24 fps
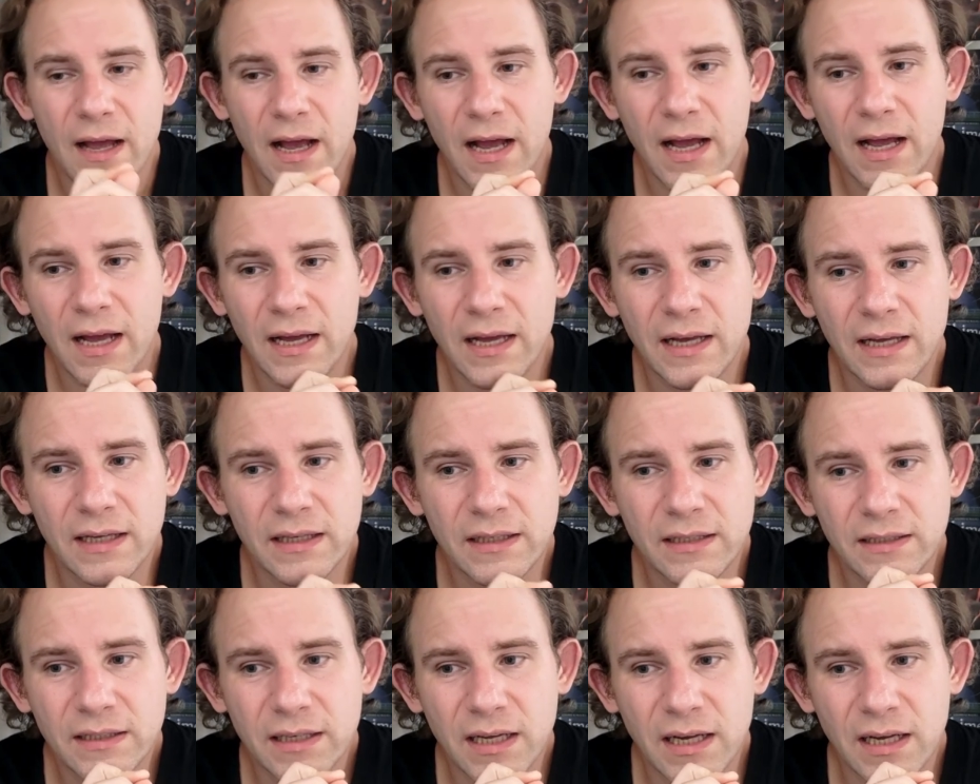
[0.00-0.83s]

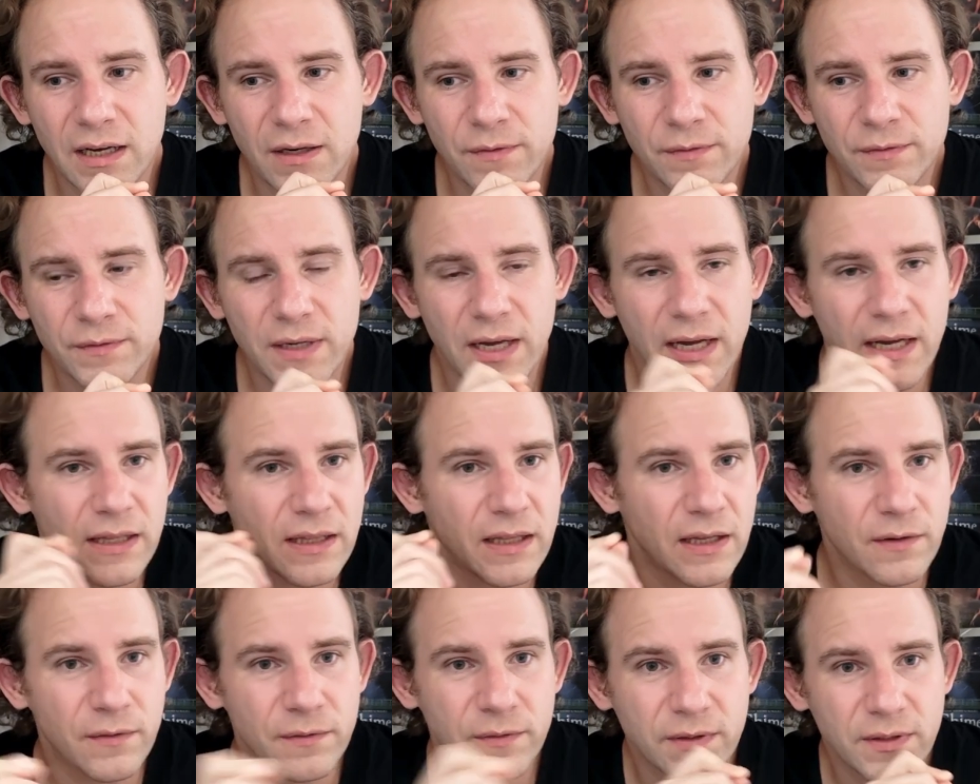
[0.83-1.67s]
And after I
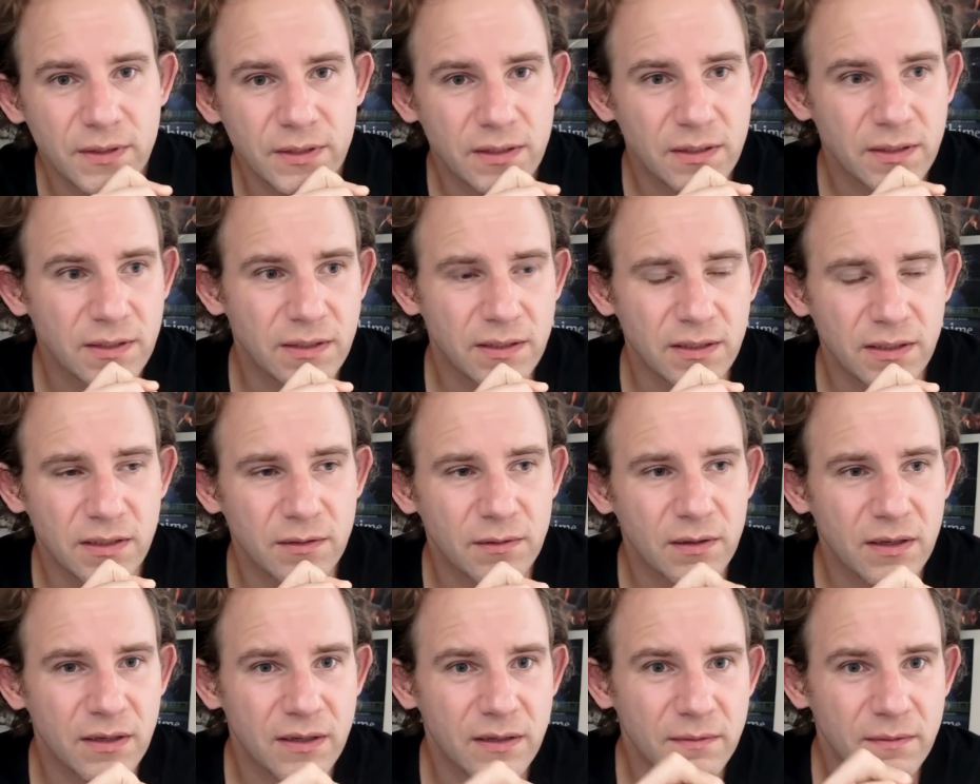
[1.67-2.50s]
left the
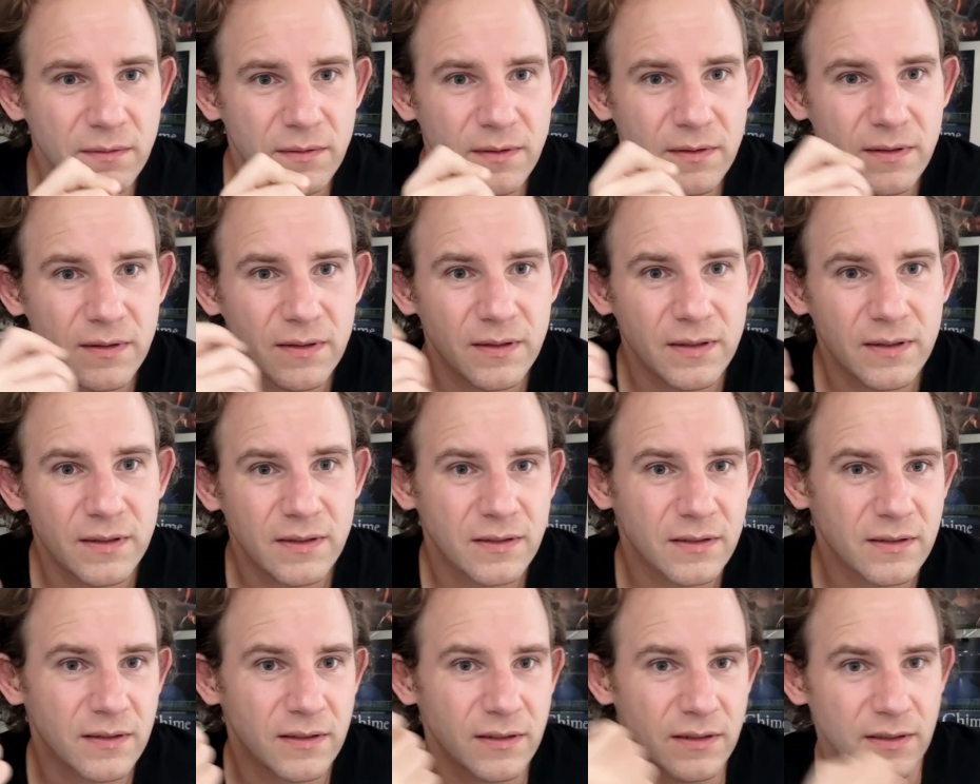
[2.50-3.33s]
cinema,
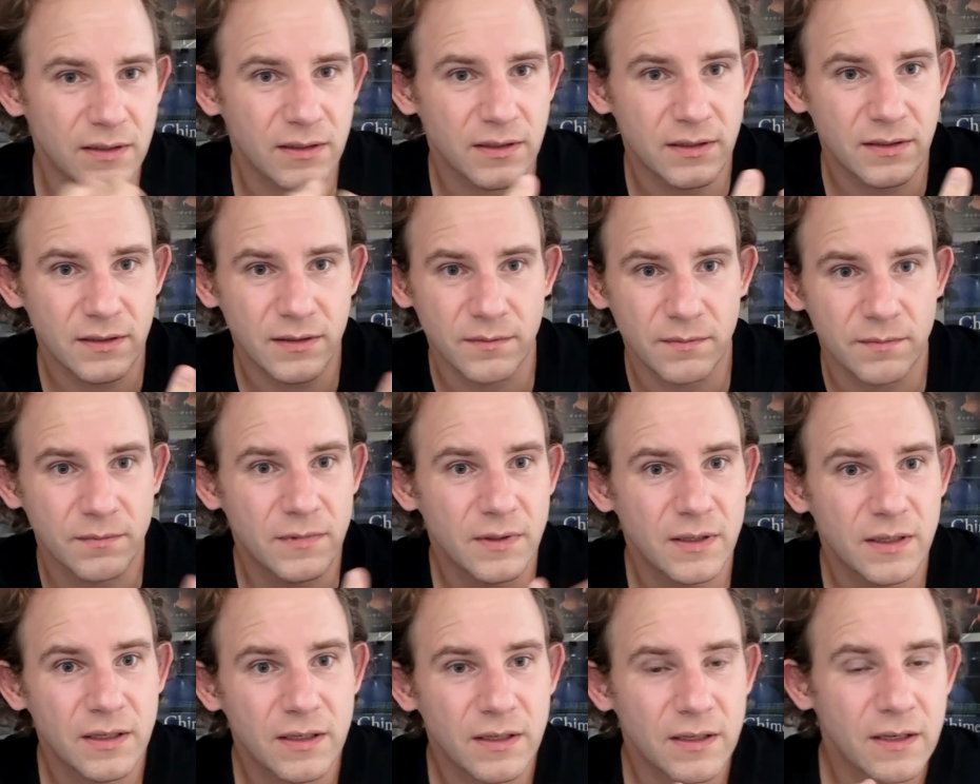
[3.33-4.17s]
the
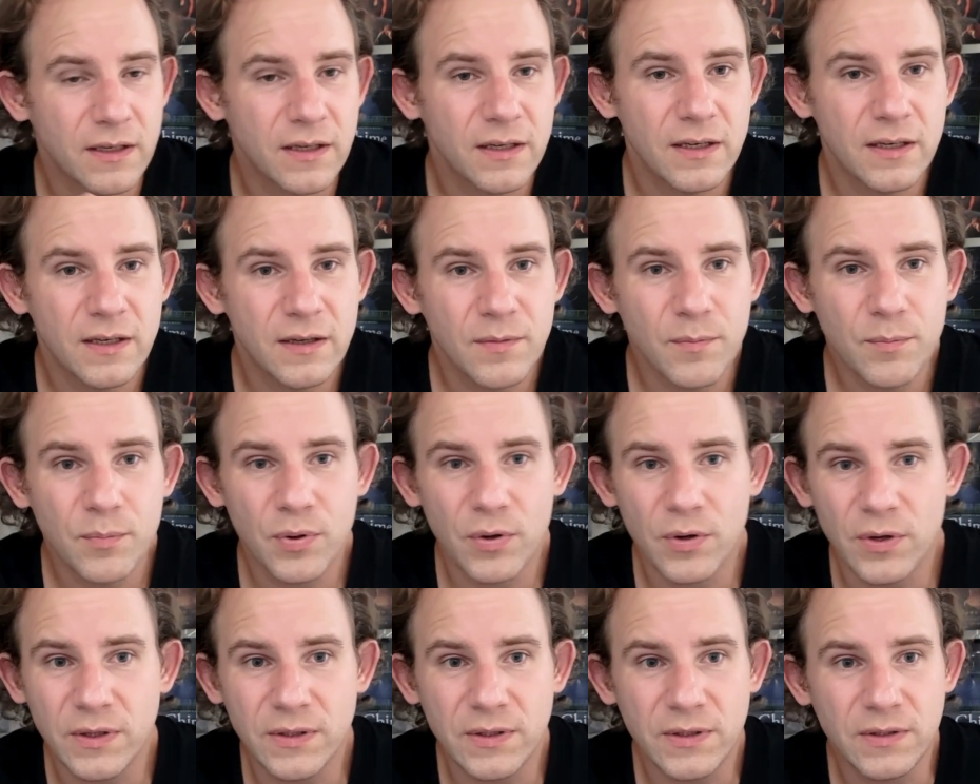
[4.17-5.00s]

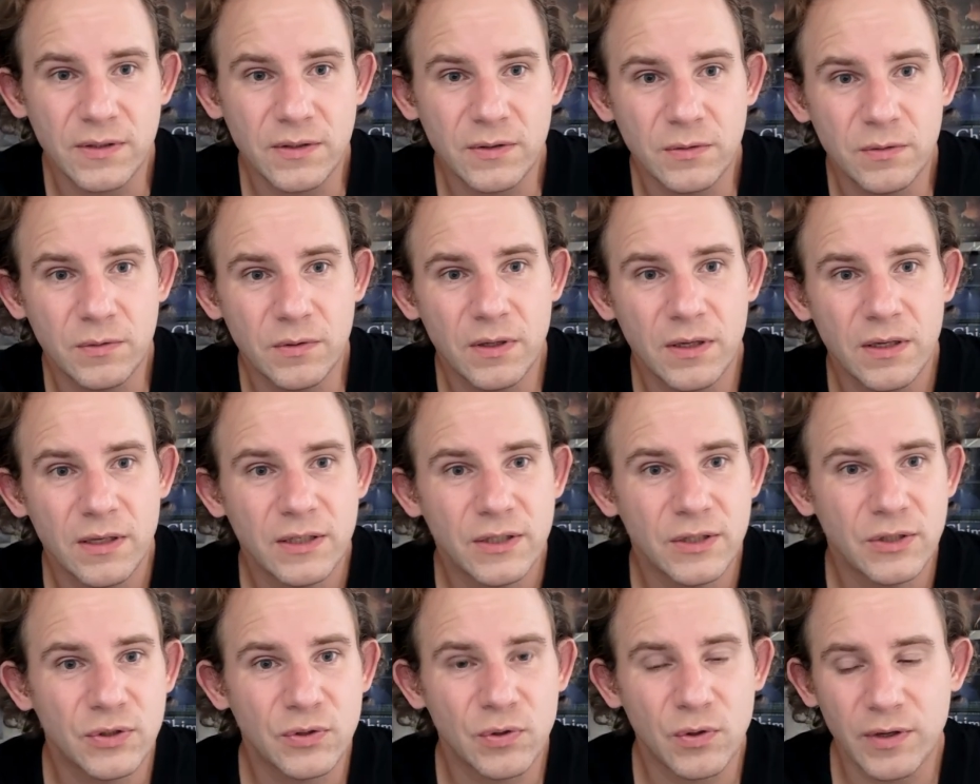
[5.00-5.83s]
person who
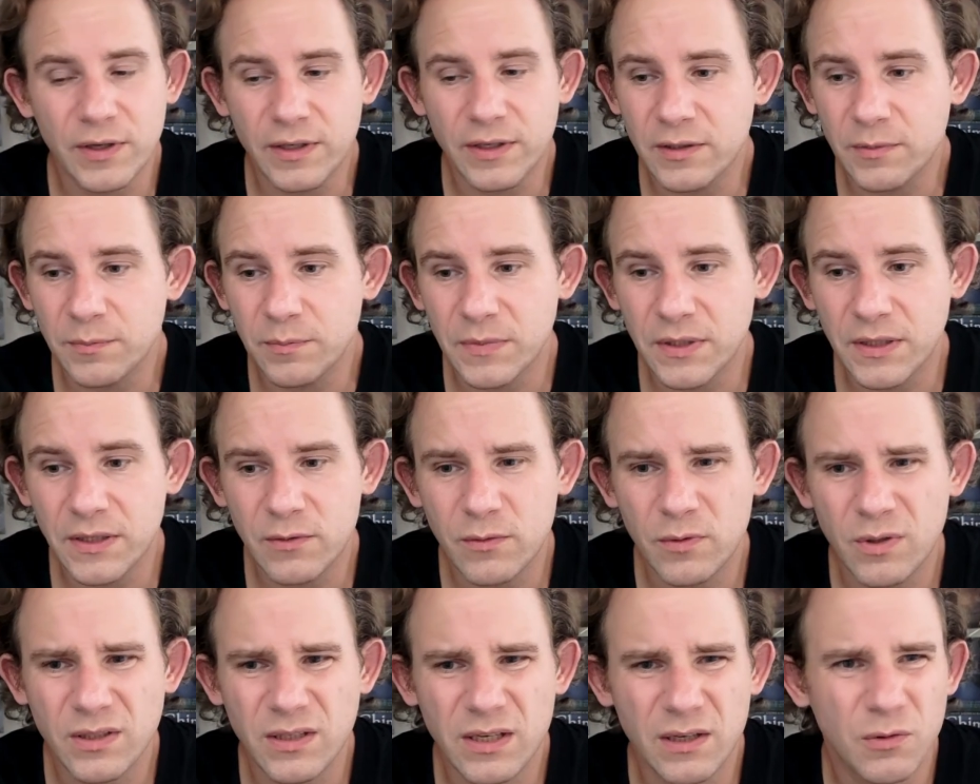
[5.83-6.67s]
joined me
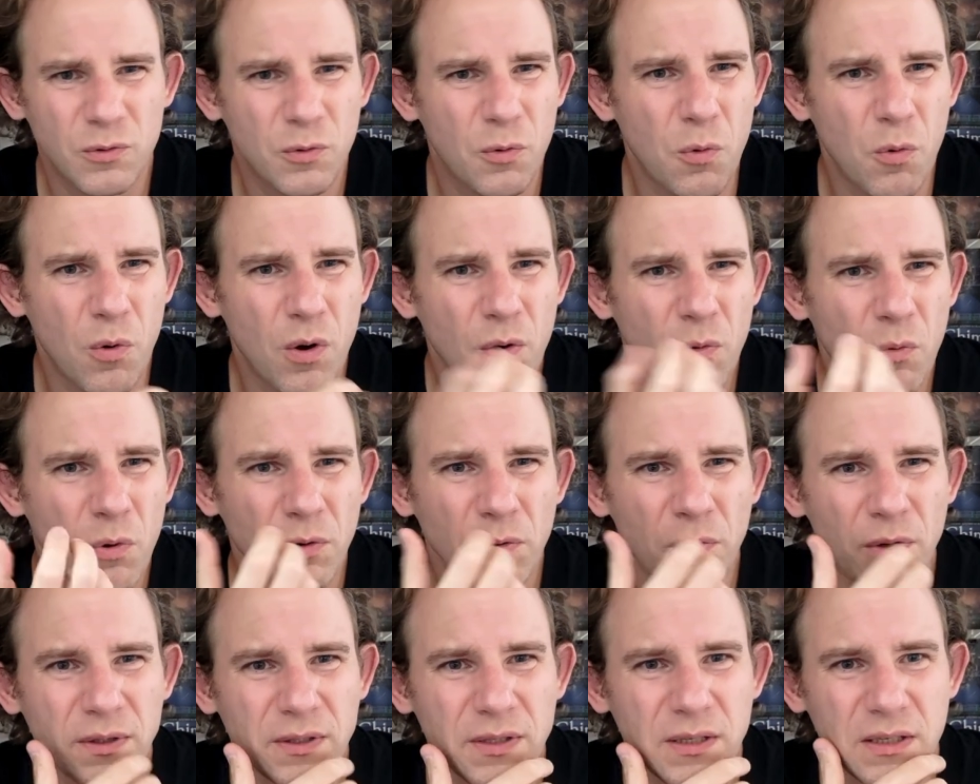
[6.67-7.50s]
was like, well,
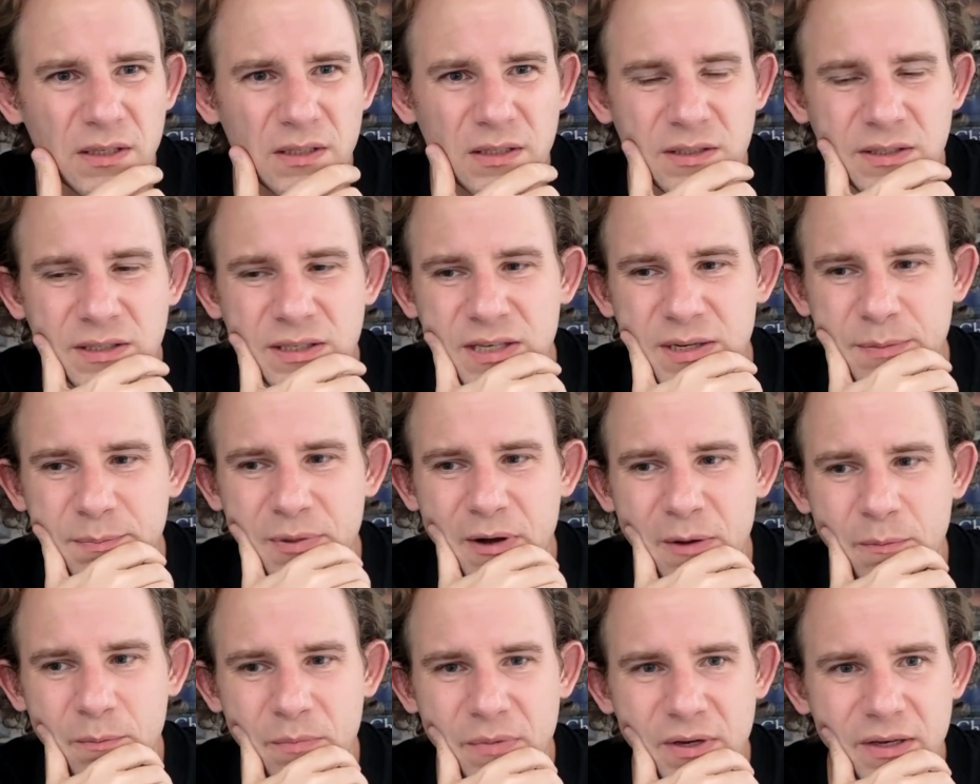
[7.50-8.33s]
what was the
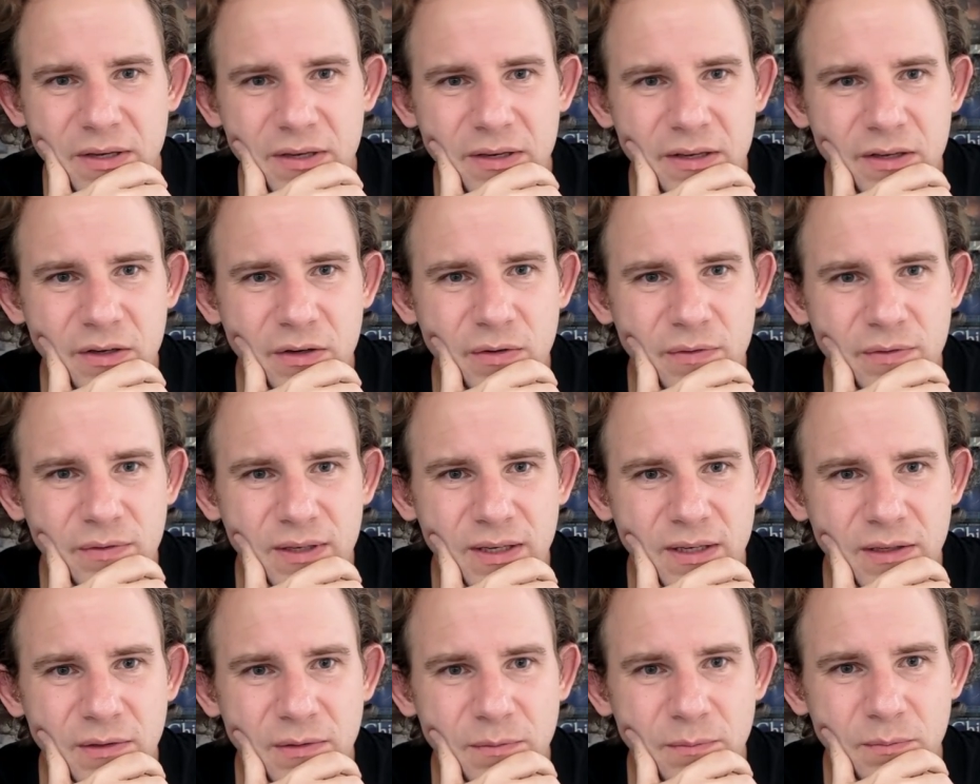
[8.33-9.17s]
deeper meaning of
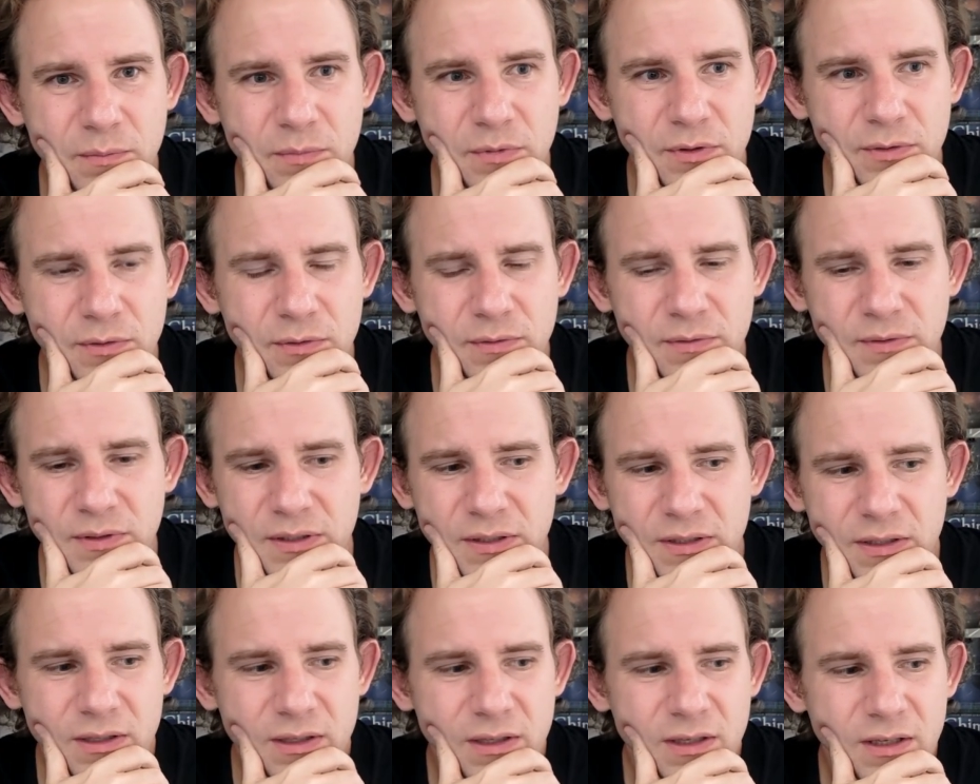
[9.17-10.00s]
that
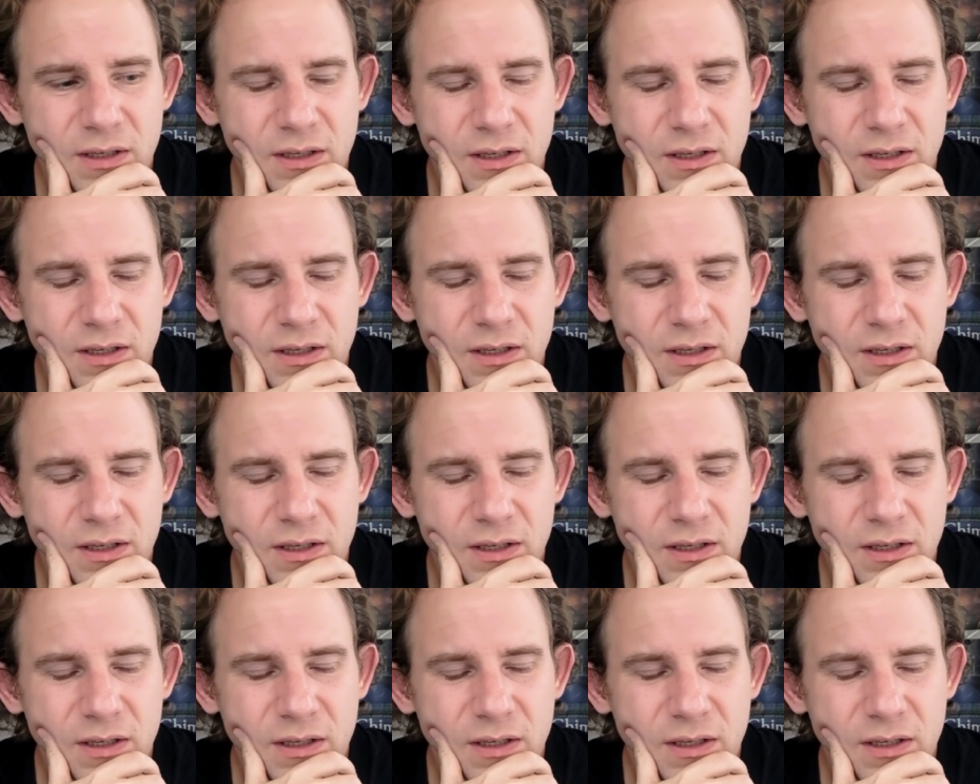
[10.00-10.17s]
movie?